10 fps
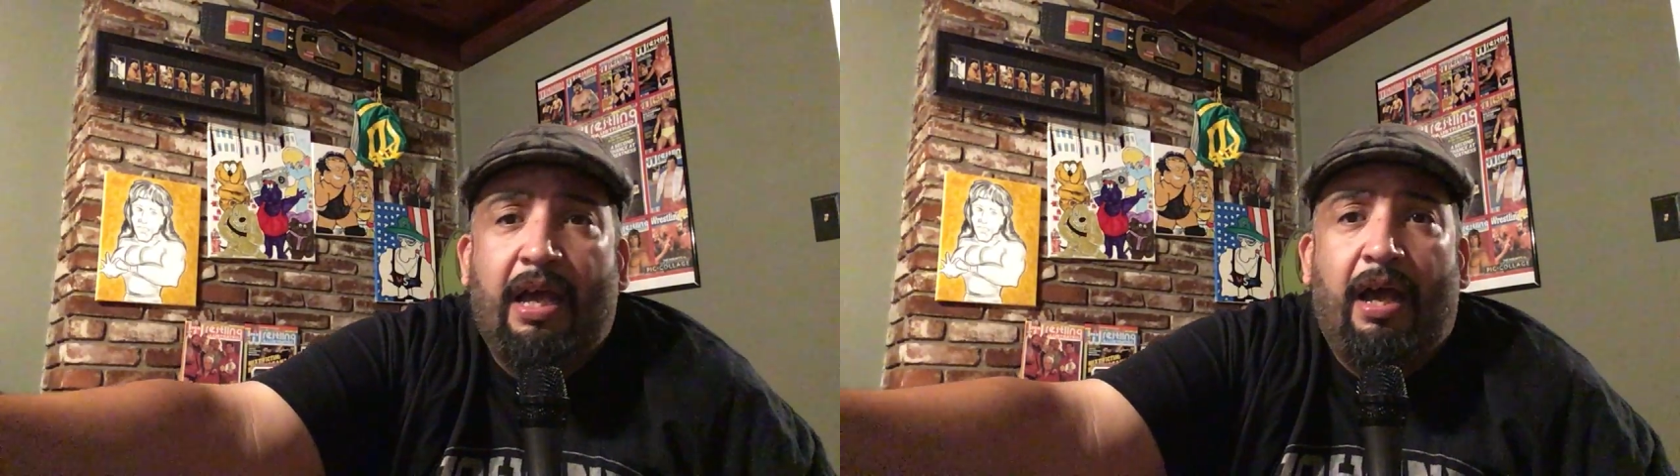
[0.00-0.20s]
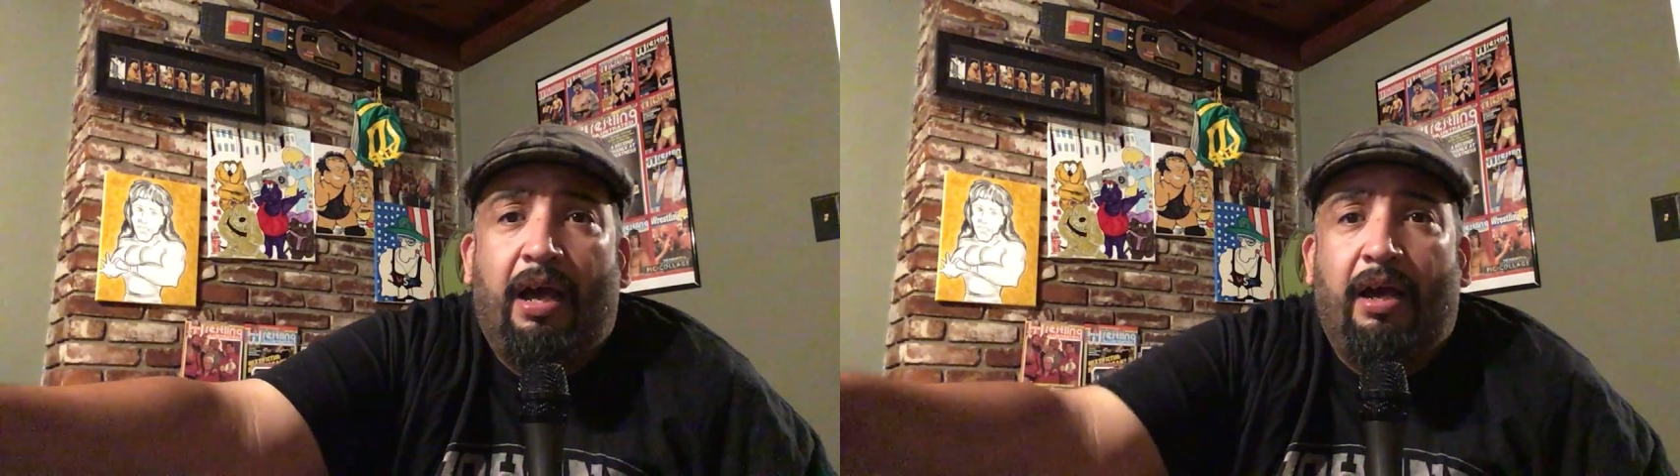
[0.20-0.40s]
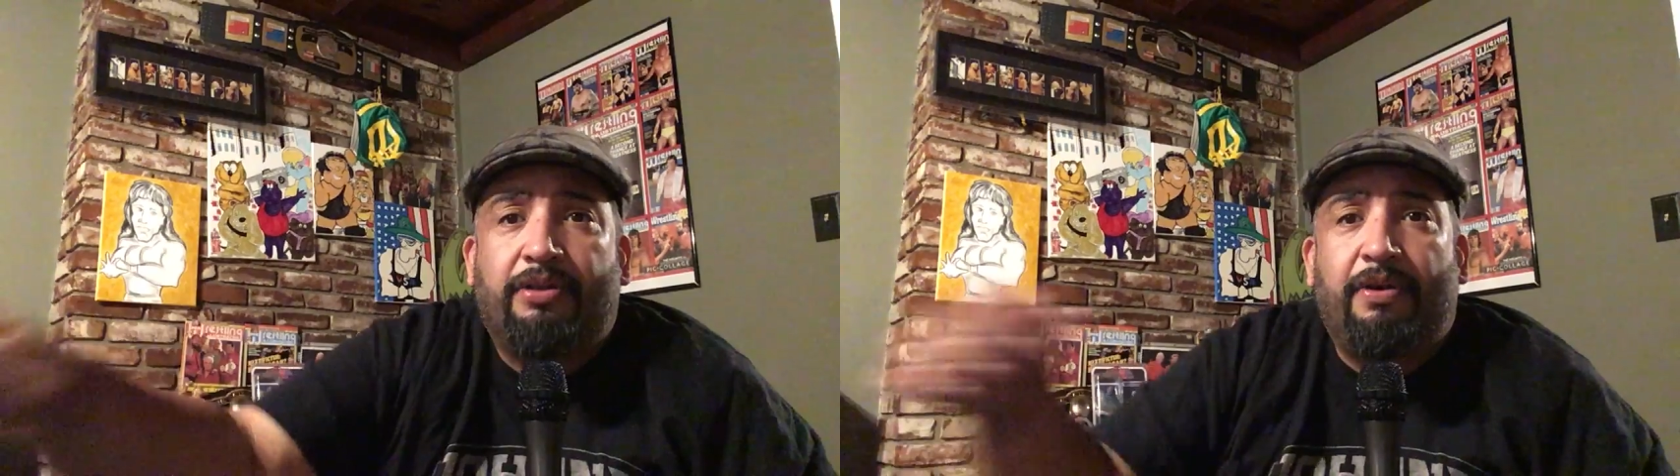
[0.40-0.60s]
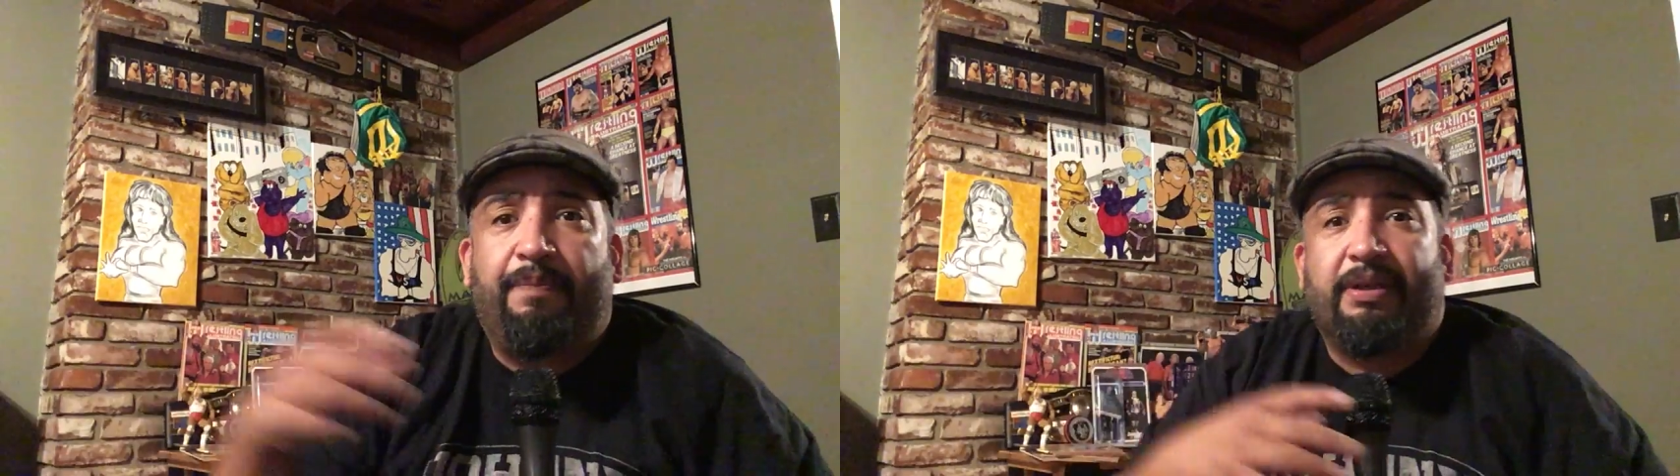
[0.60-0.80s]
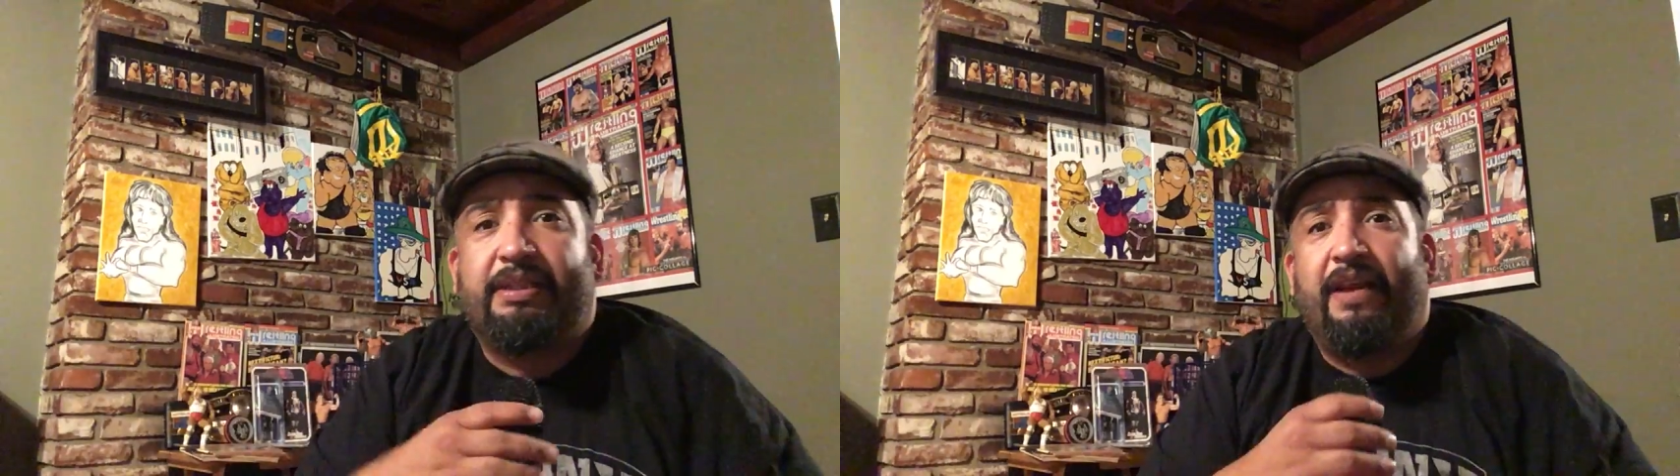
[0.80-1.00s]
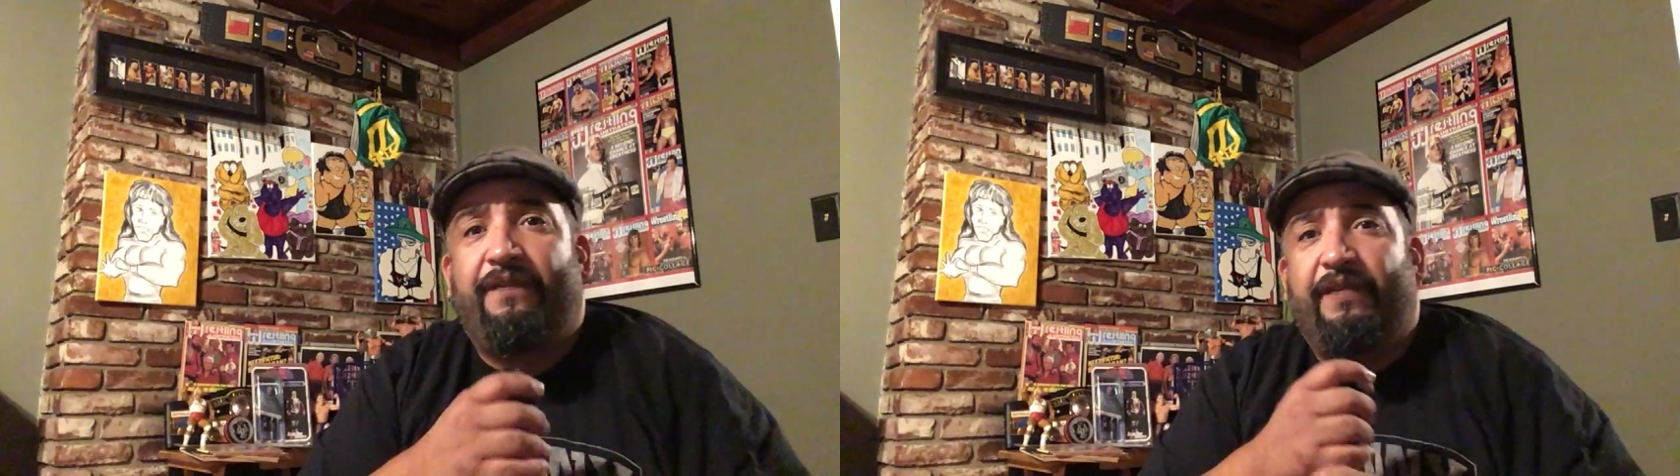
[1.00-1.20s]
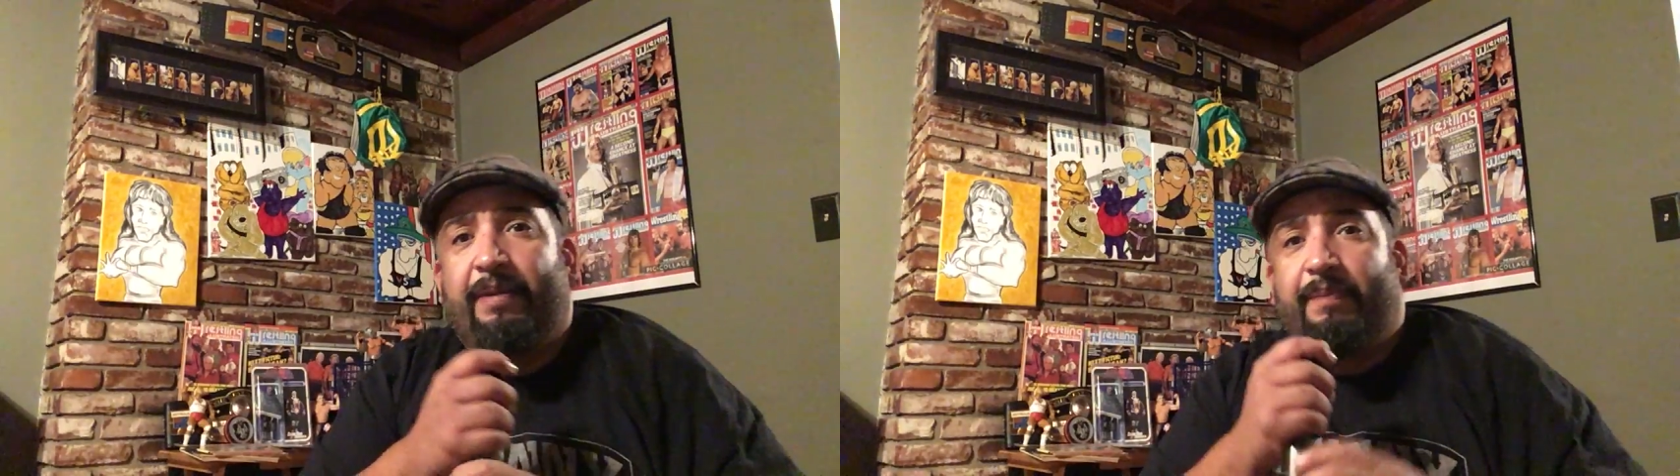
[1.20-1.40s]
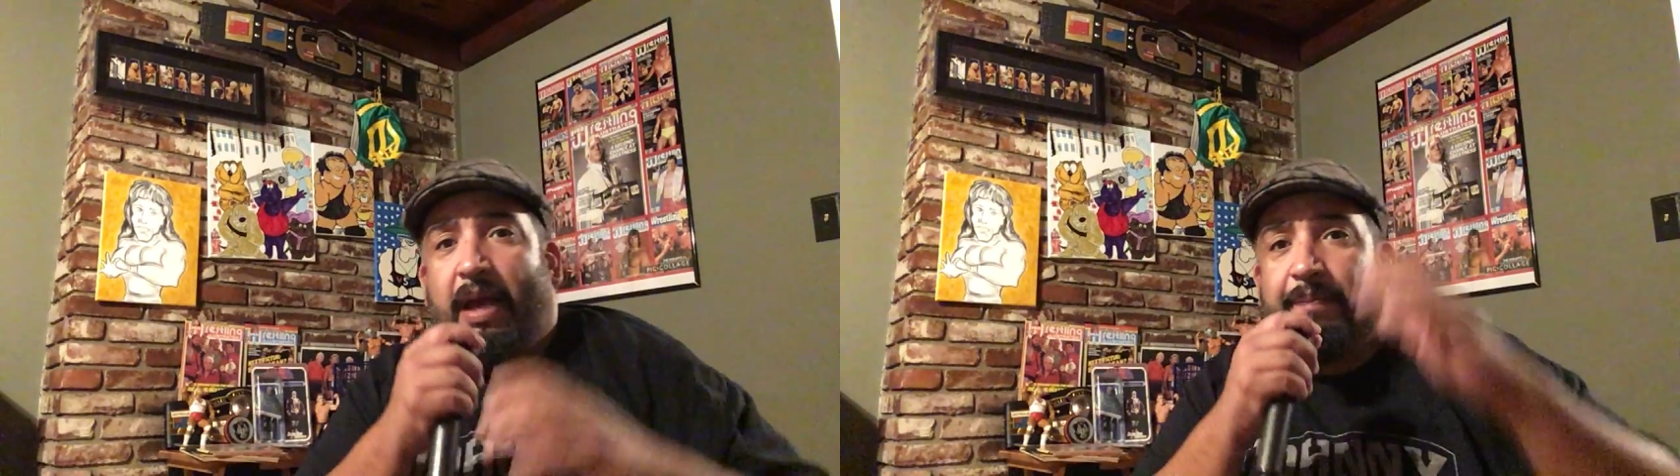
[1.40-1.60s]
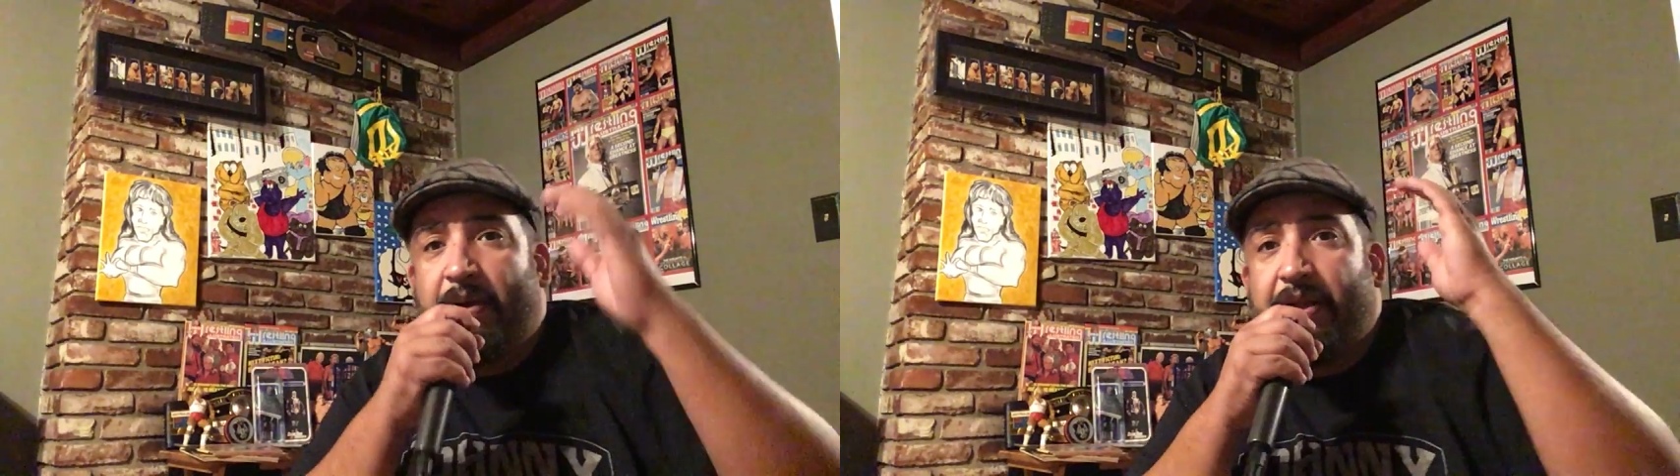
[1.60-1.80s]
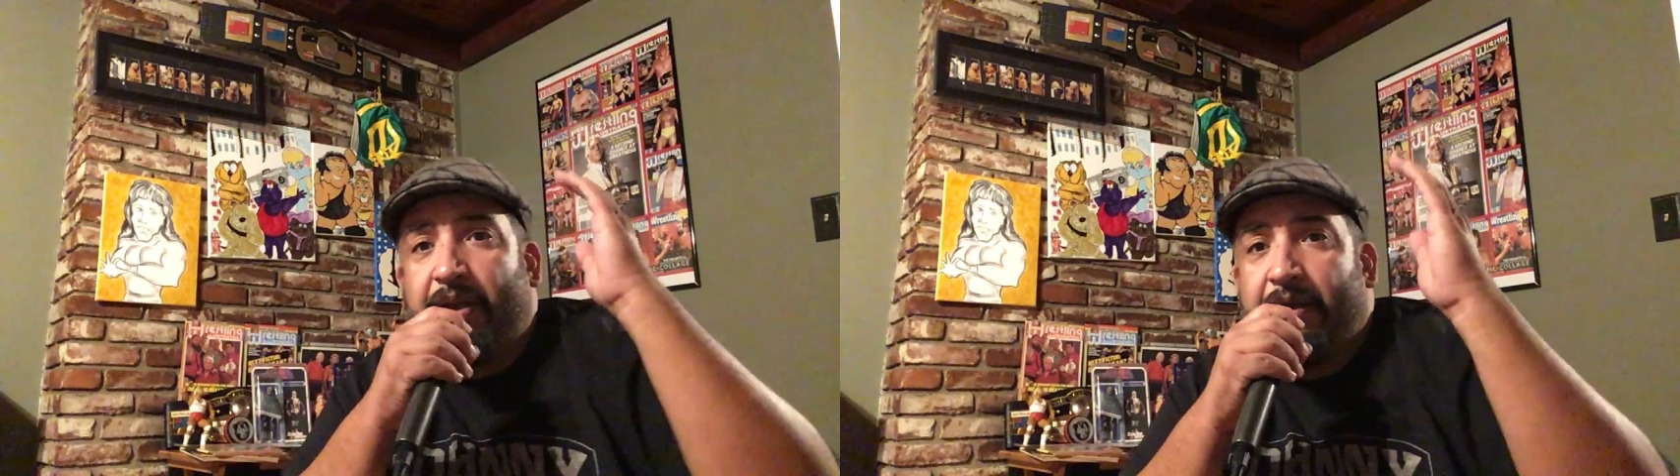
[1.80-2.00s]
100% feedback,
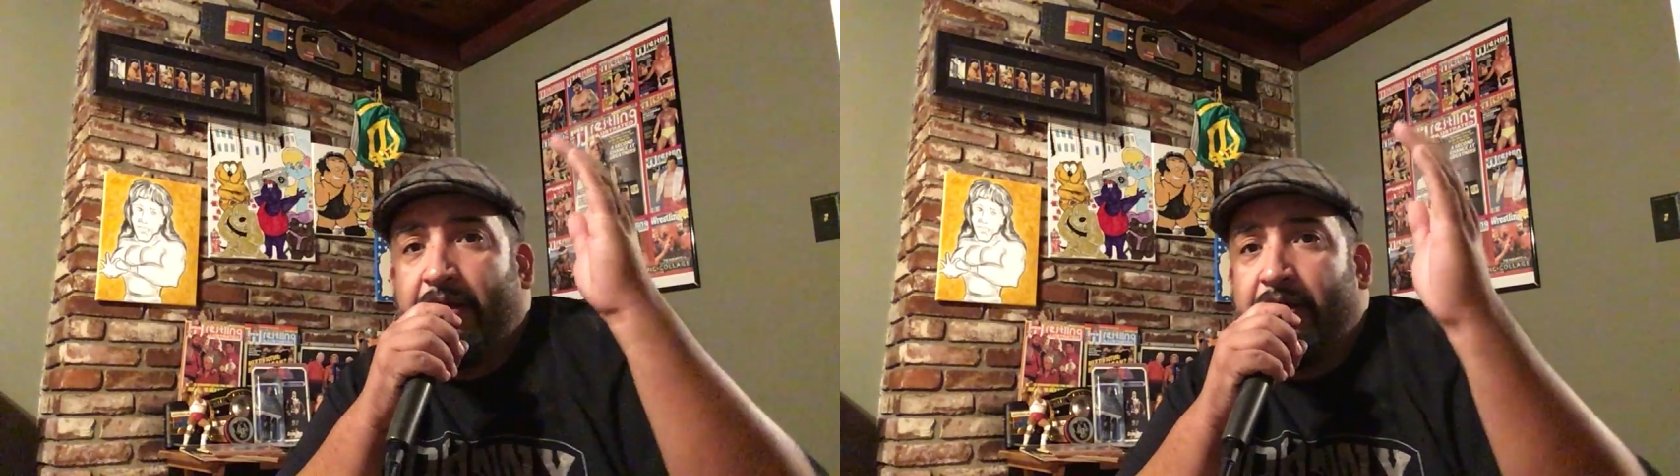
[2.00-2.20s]
brother.